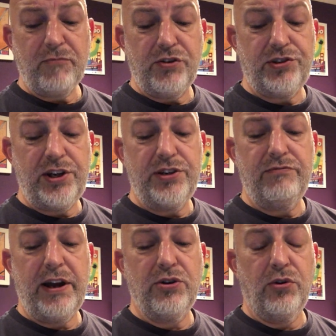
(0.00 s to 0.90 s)
Season
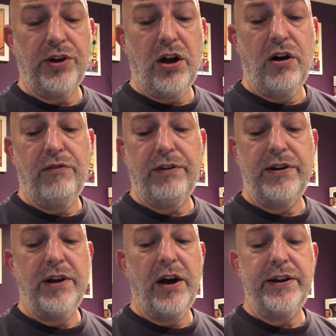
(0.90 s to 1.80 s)
record of
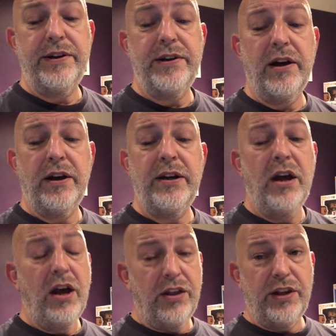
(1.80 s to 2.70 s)
9-9.
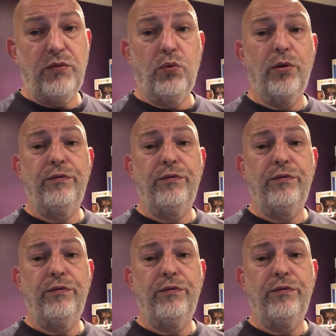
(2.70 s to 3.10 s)
They've won